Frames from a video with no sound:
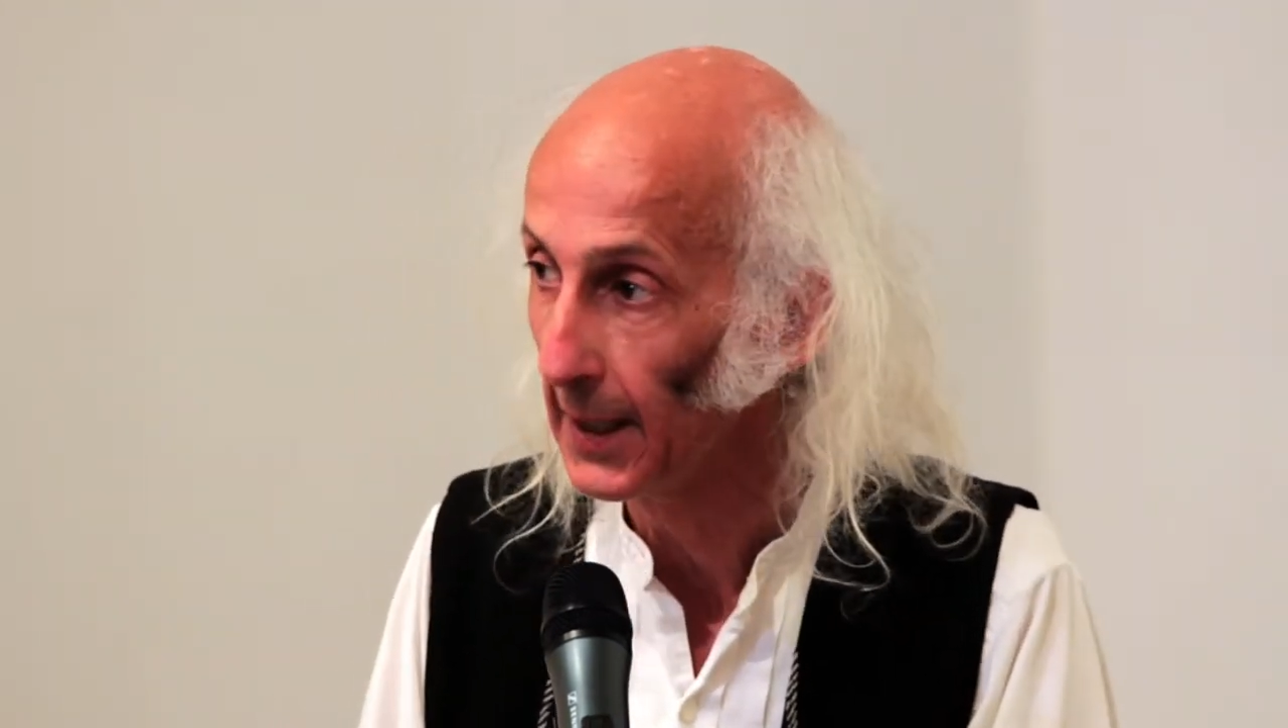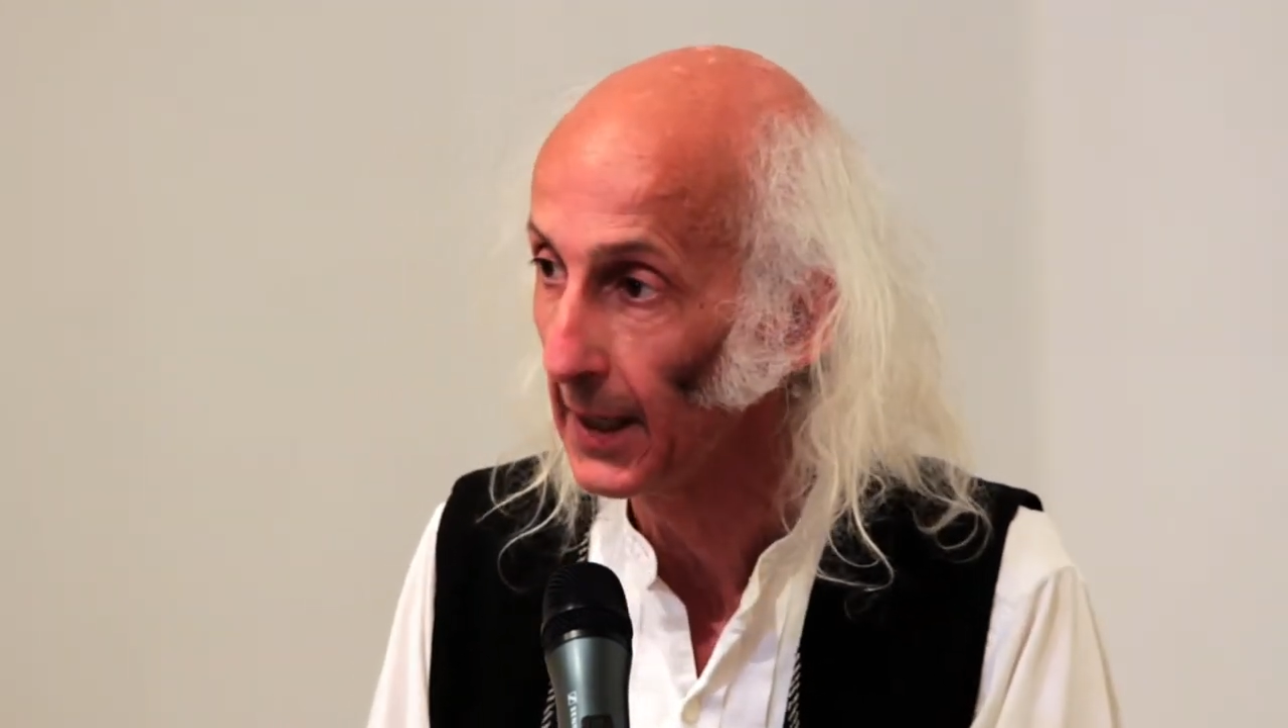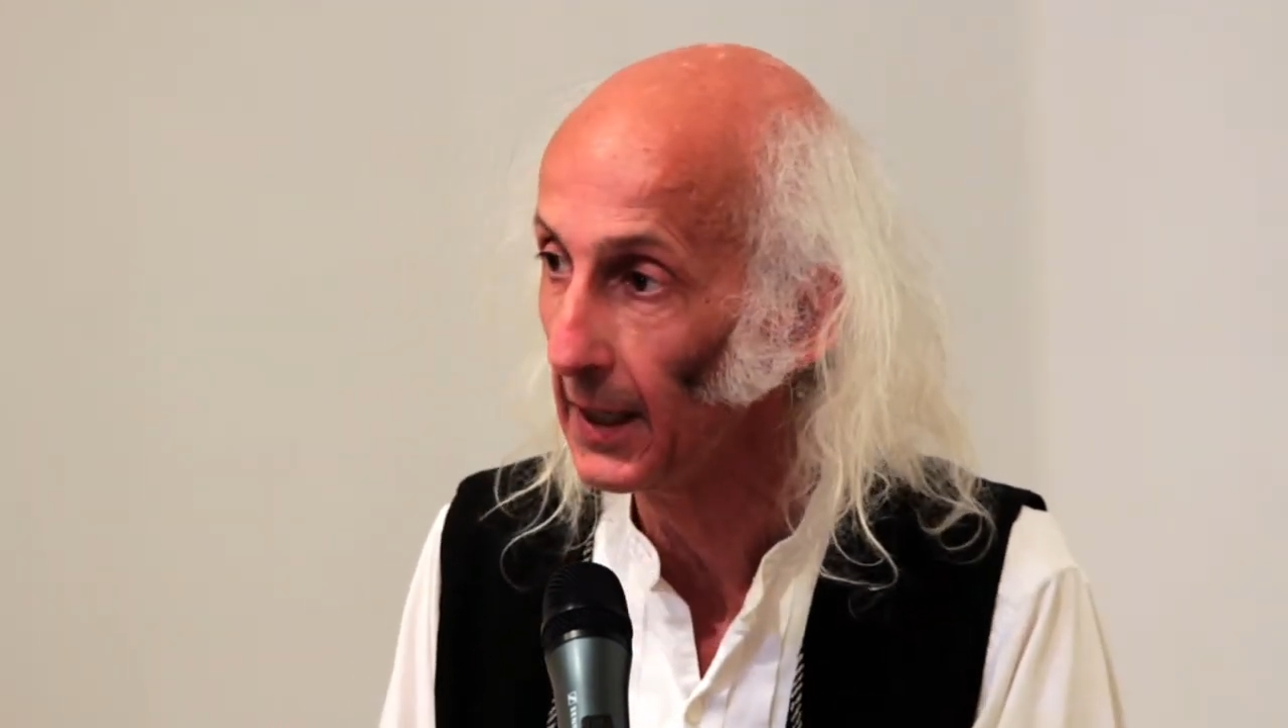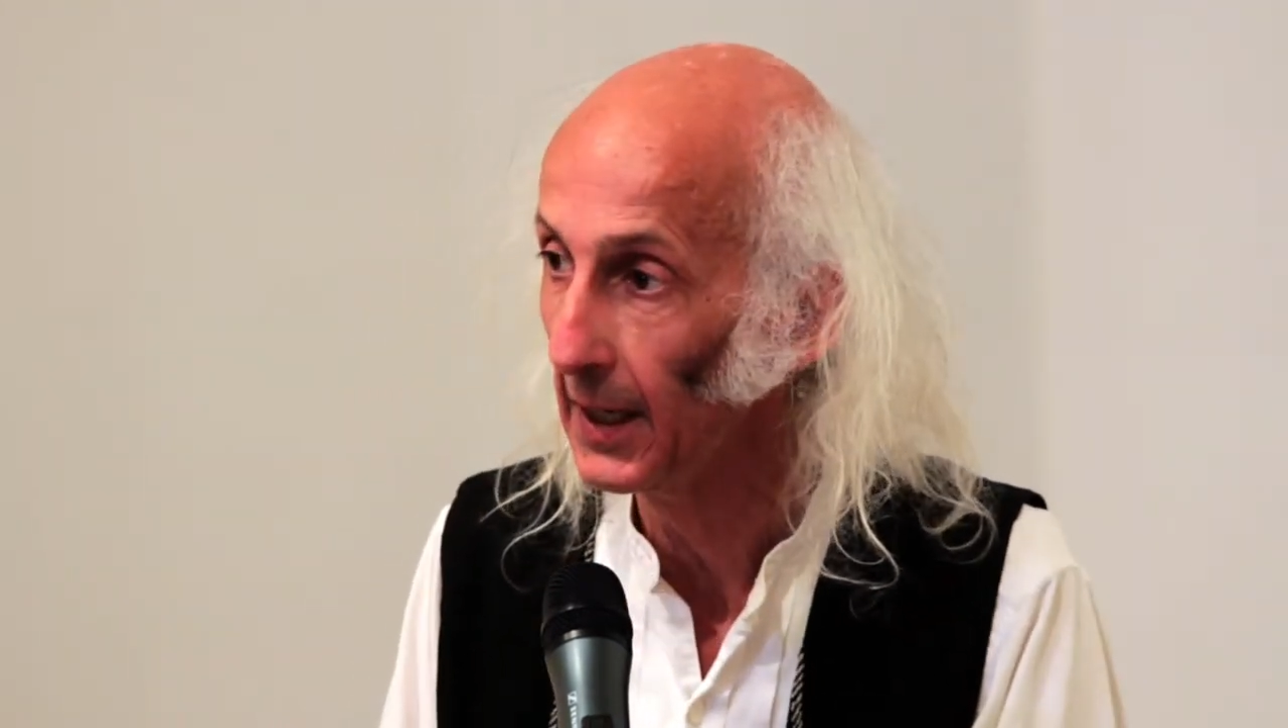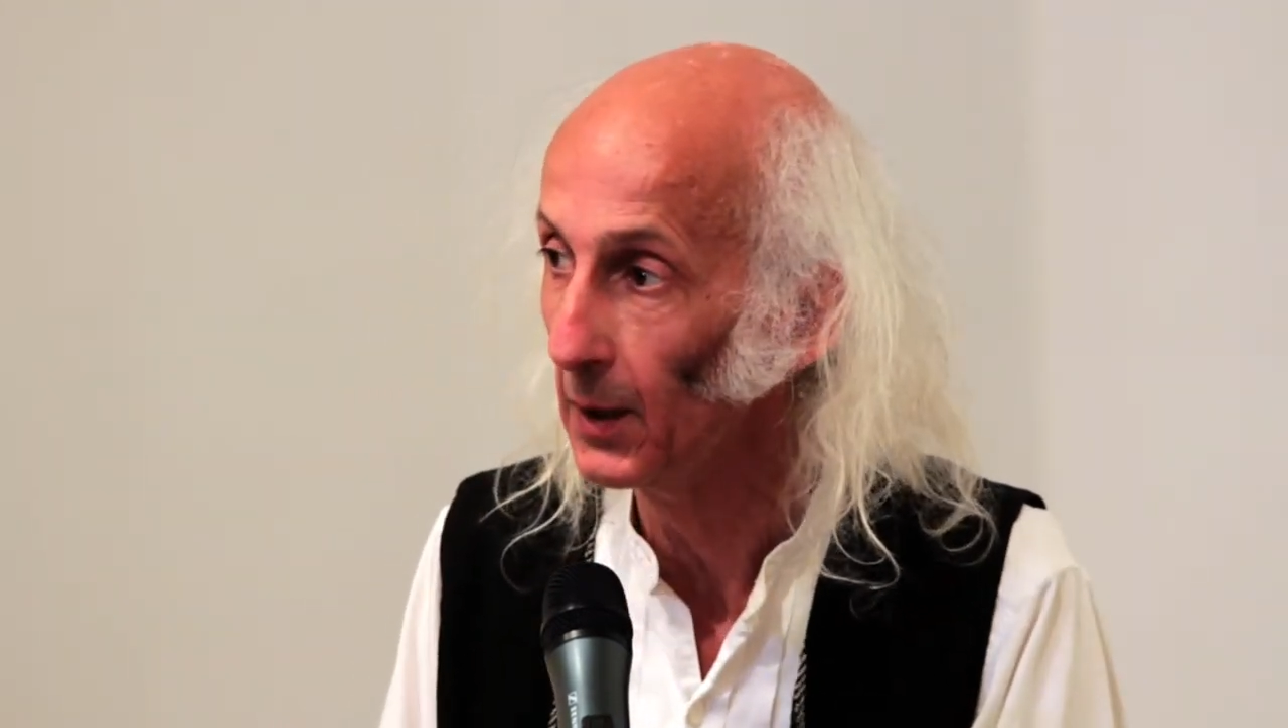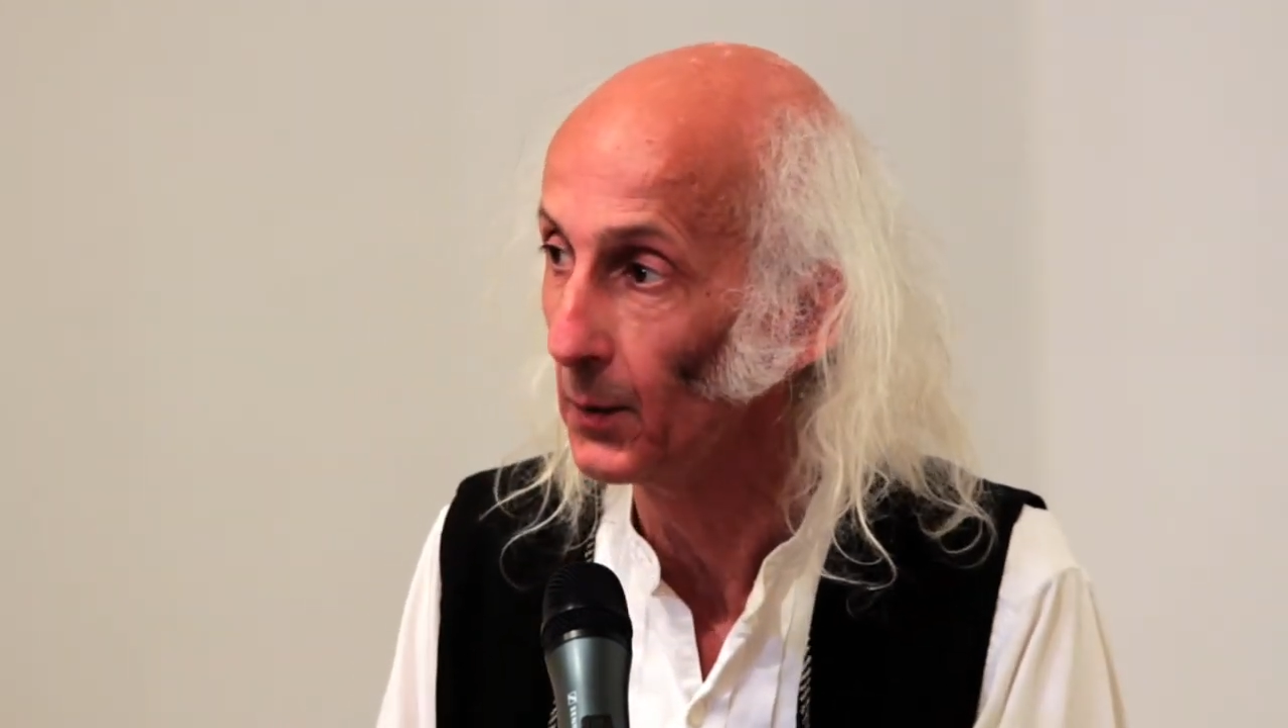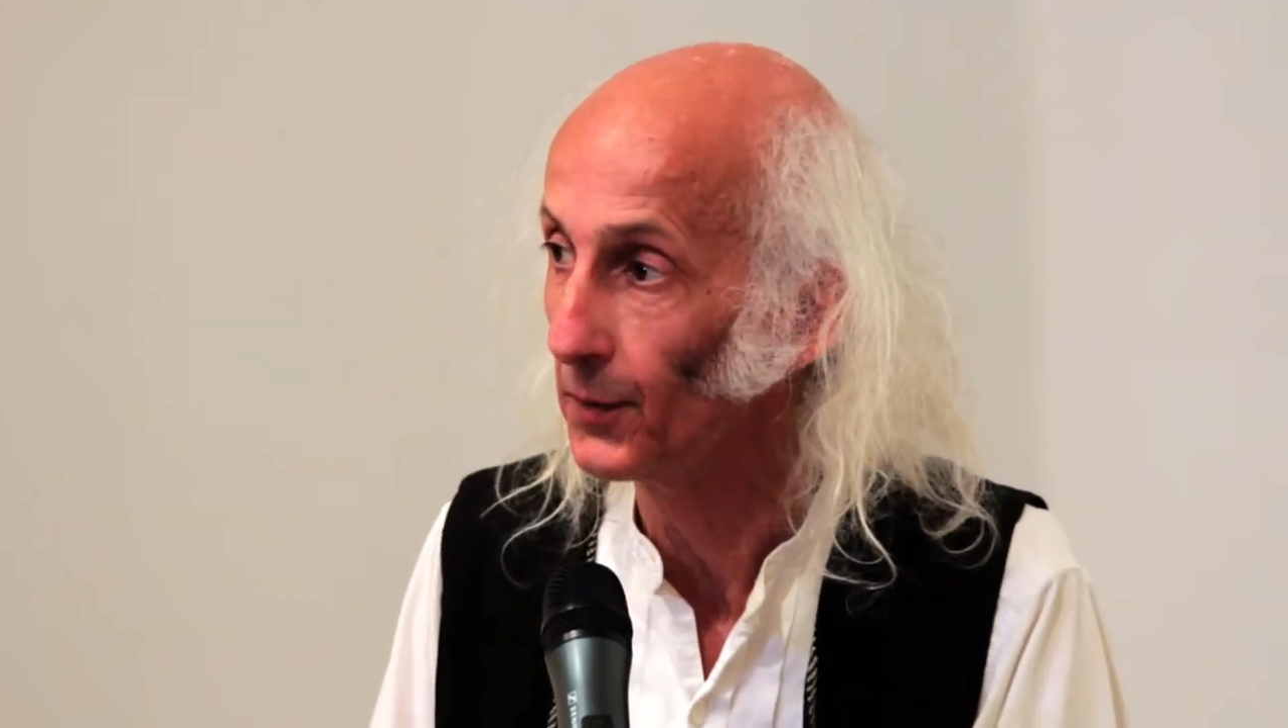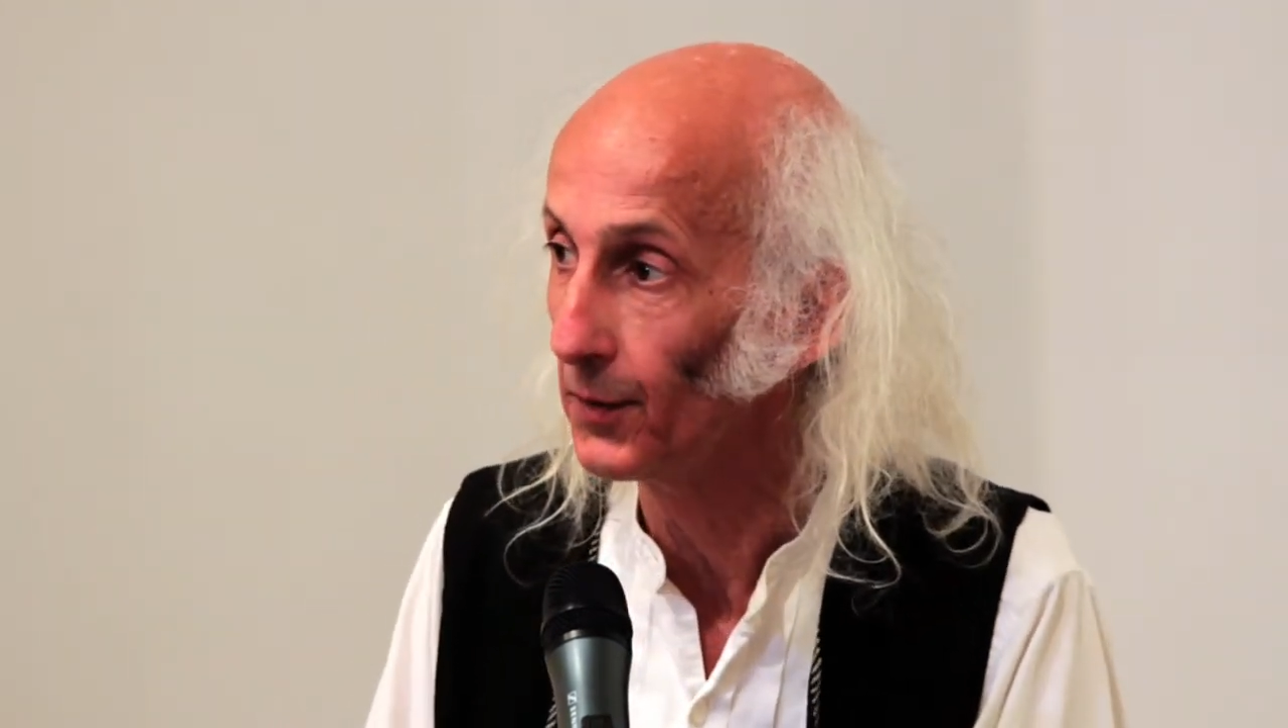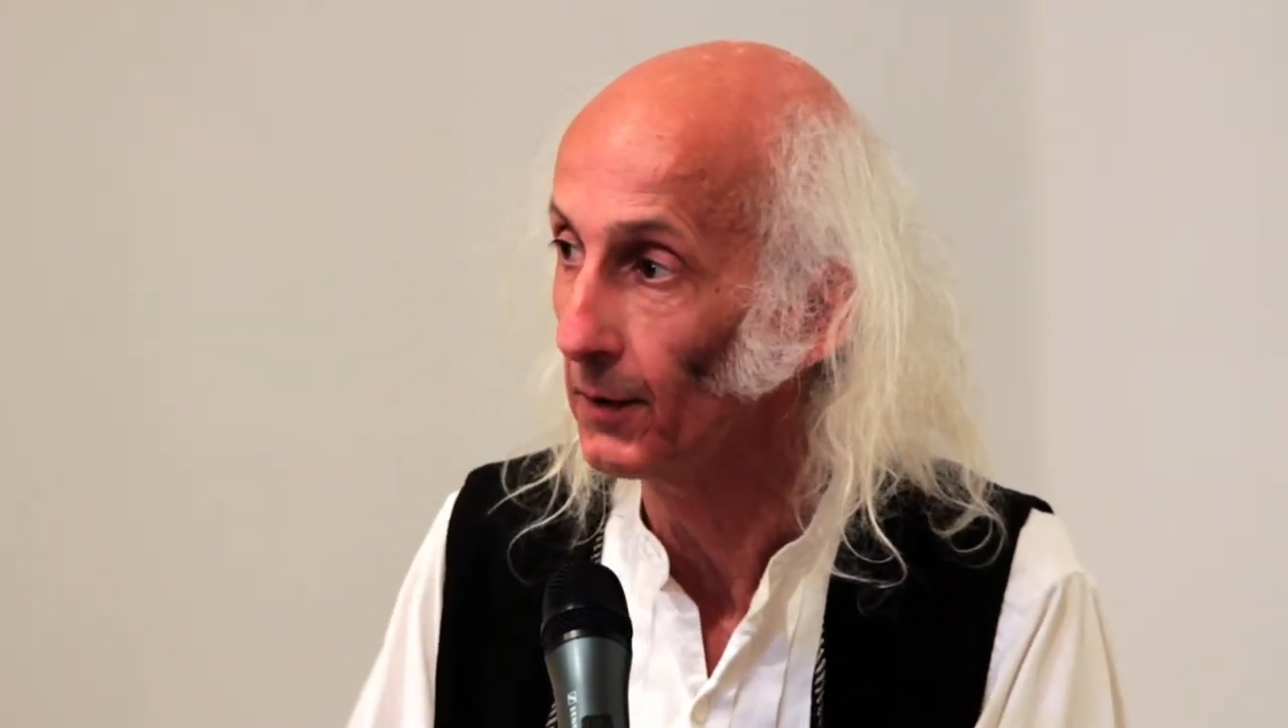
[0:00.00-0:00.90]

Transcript: clouds